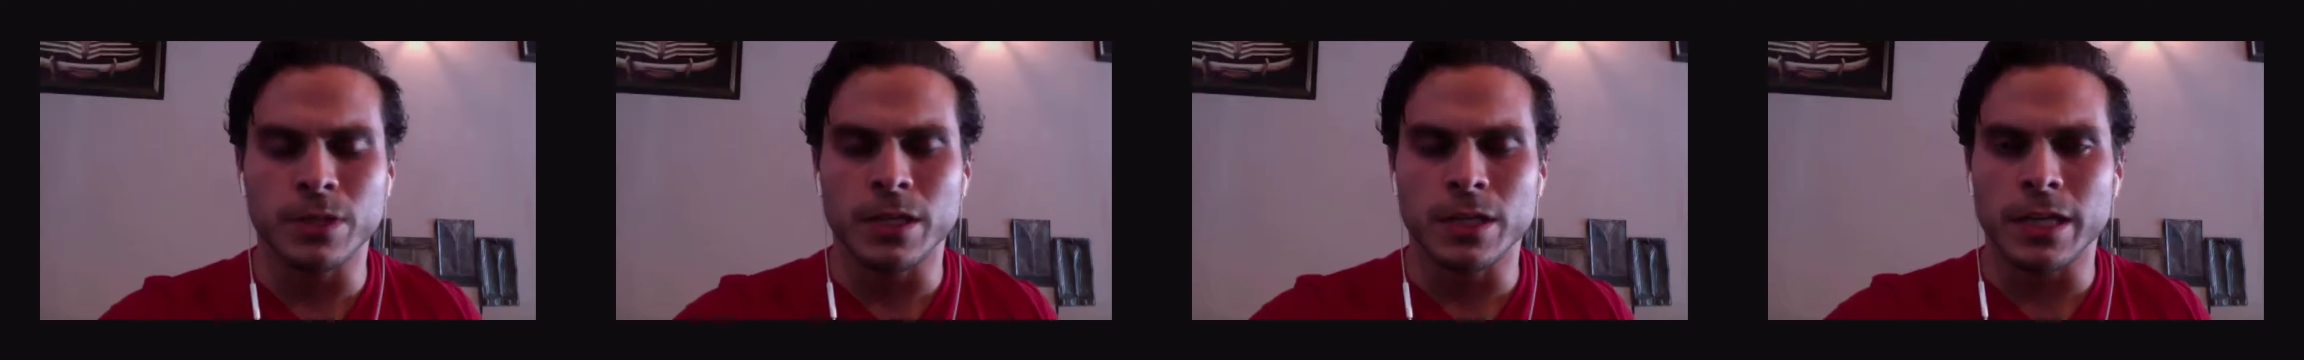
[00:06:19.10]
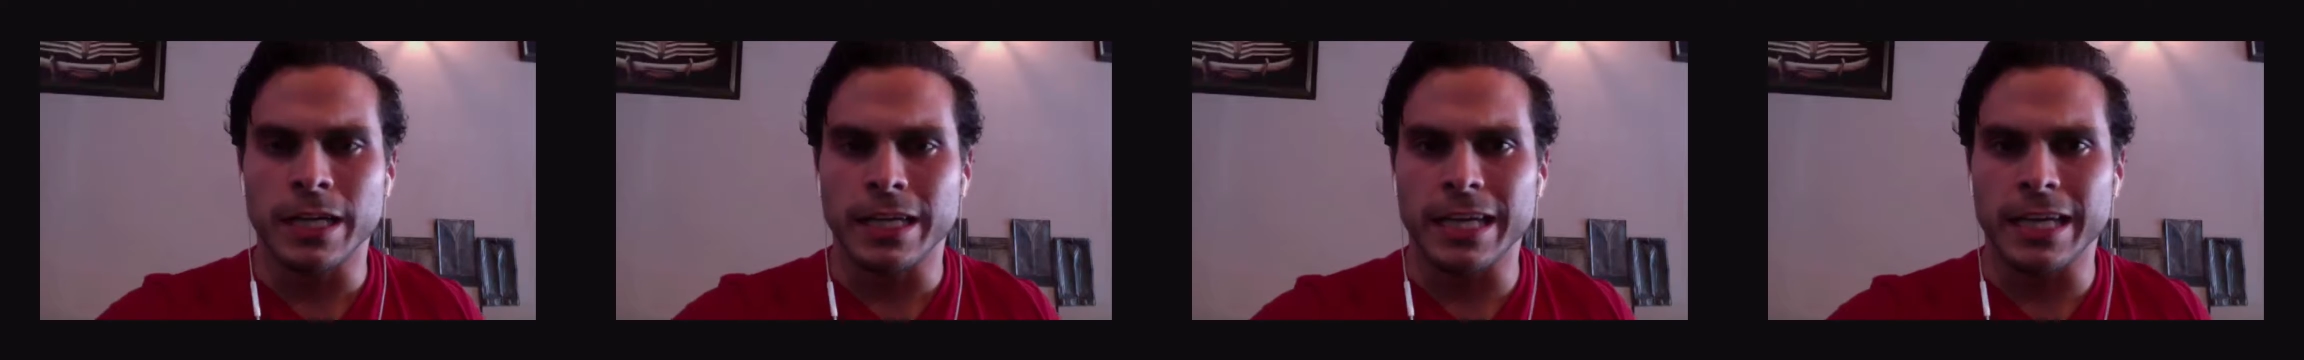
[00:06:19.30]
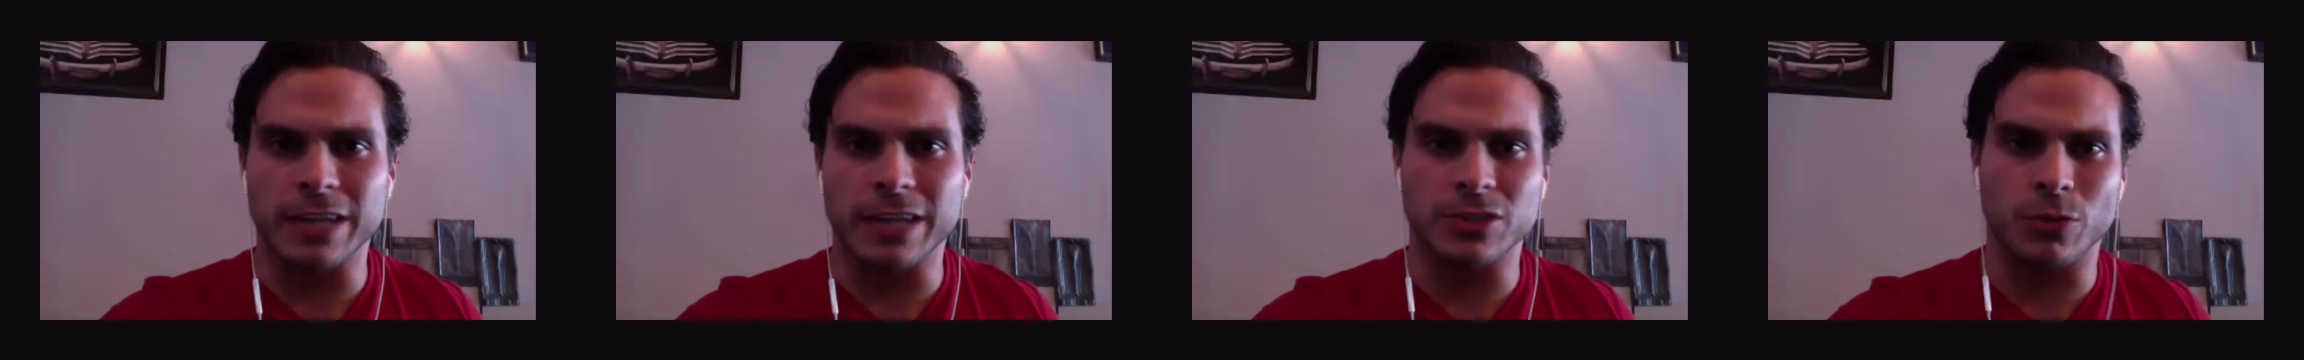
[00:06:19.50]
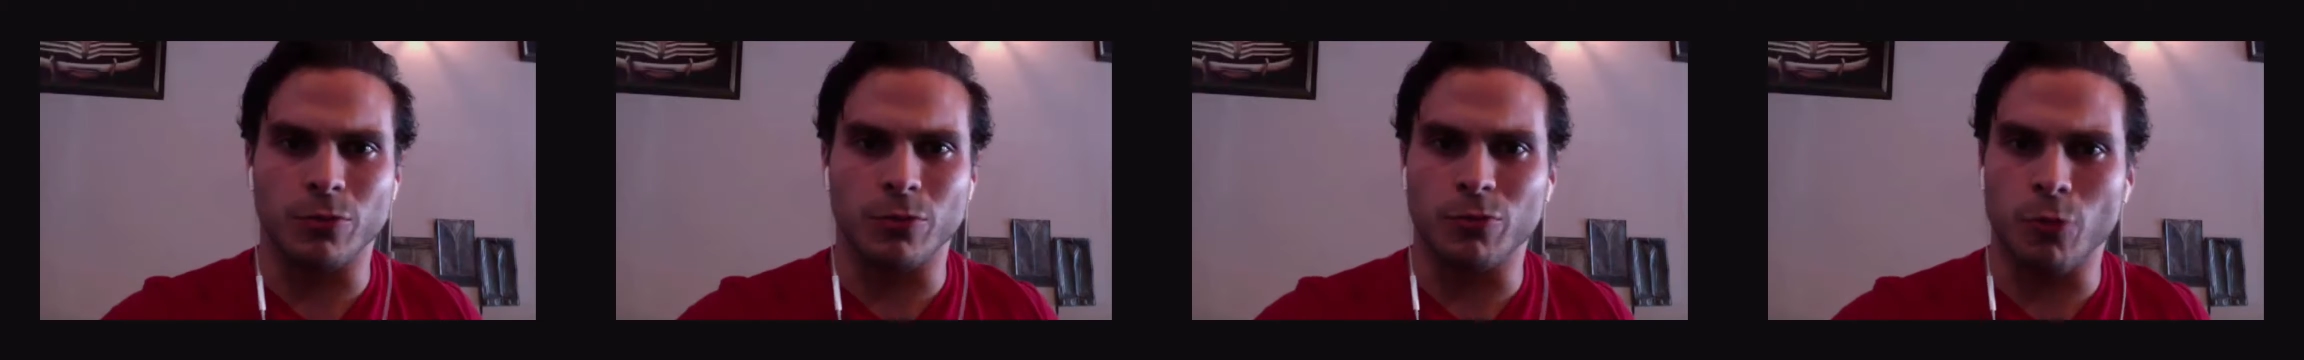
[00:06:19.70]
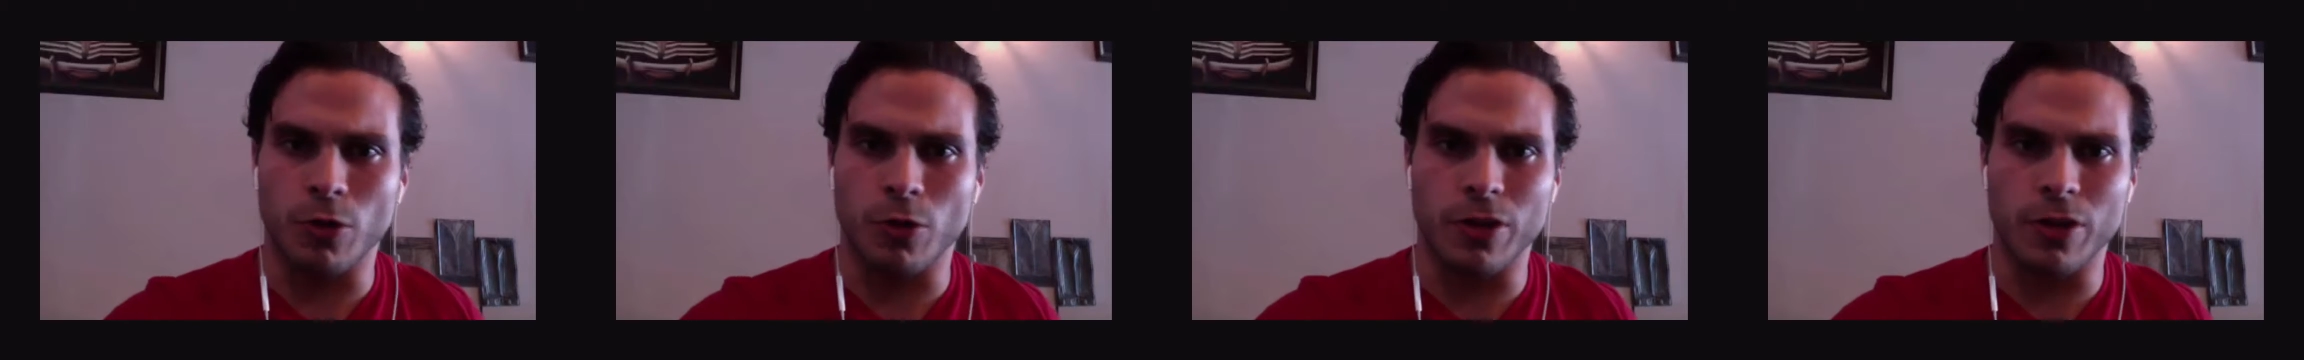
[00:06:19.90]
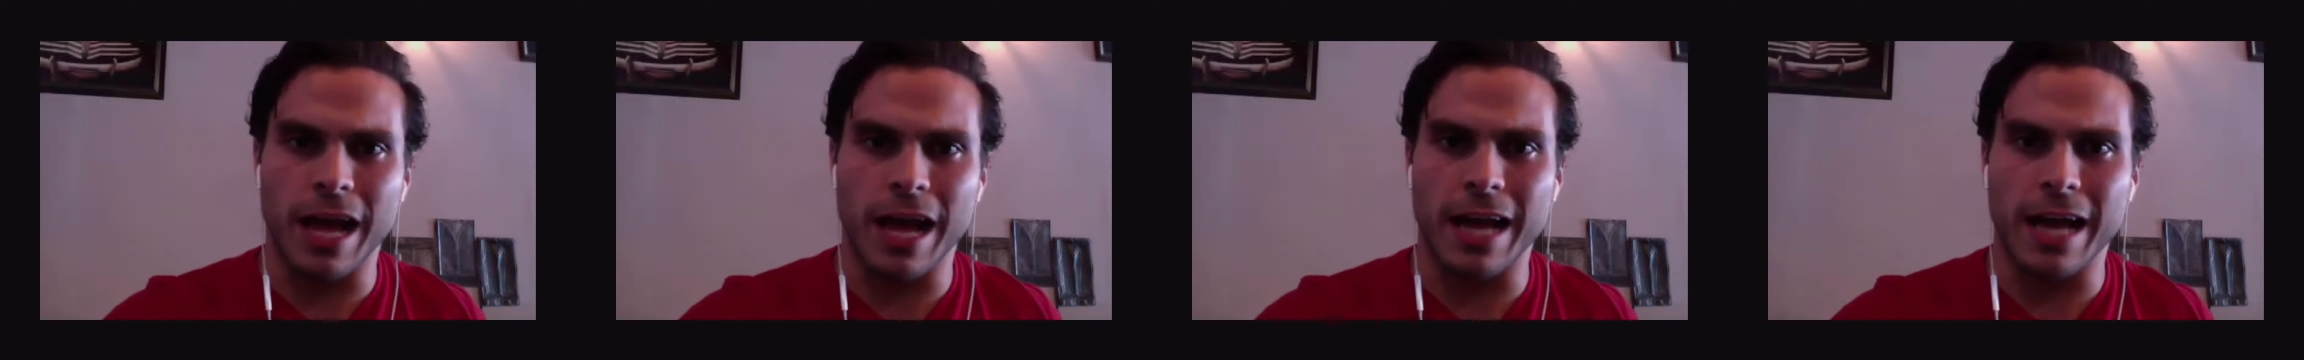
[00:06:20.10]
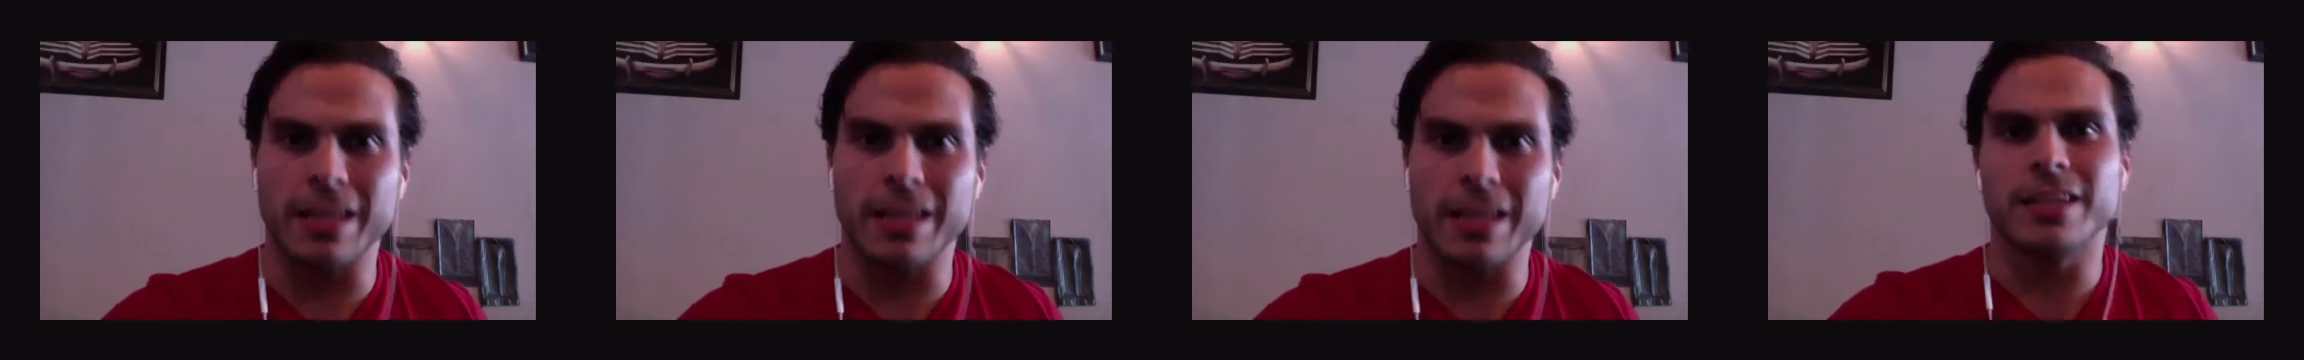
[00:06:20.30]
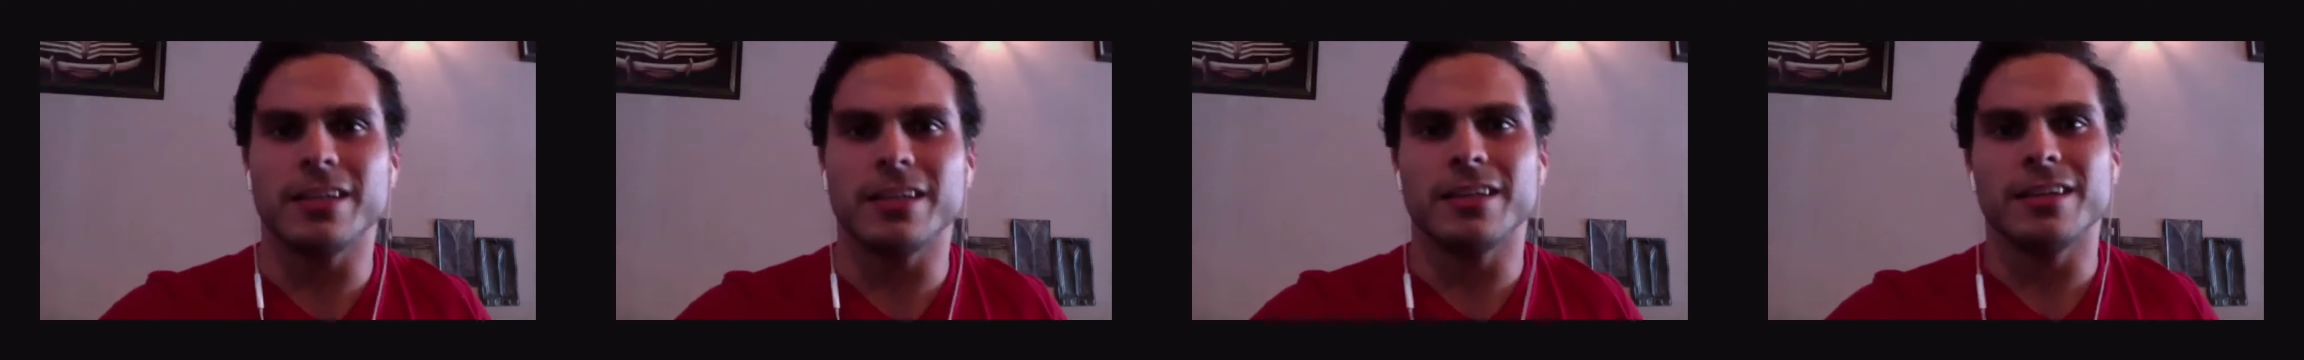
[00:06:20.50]
Yeah, so before
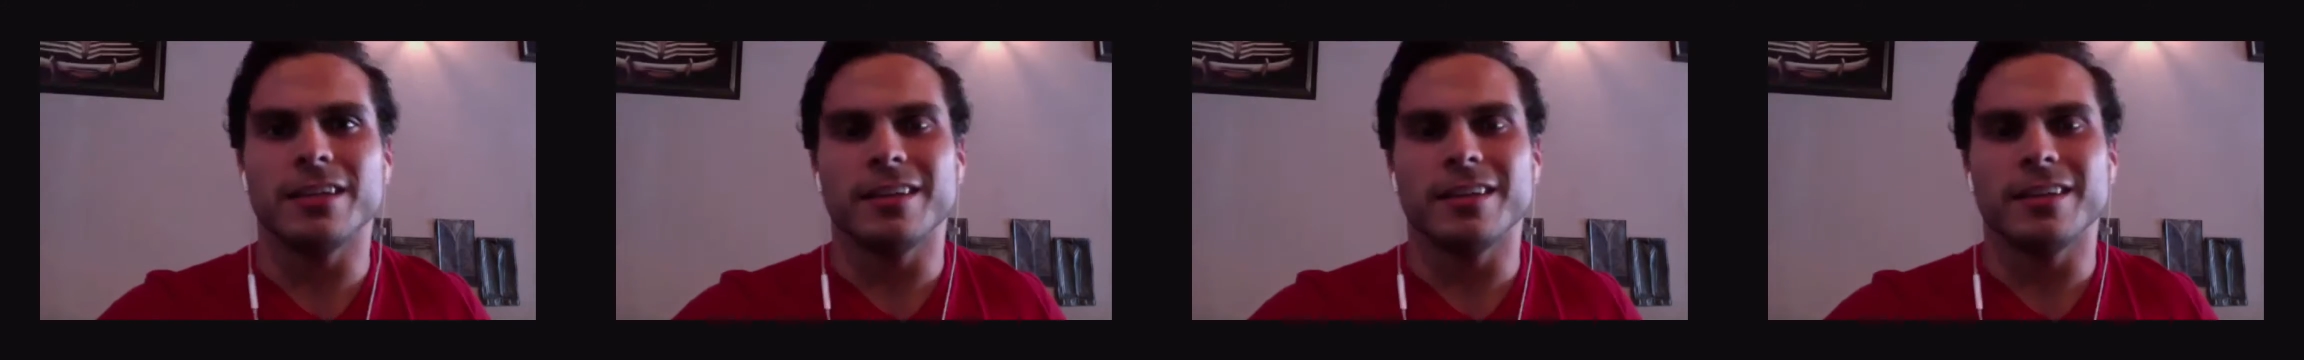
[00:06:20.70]
that,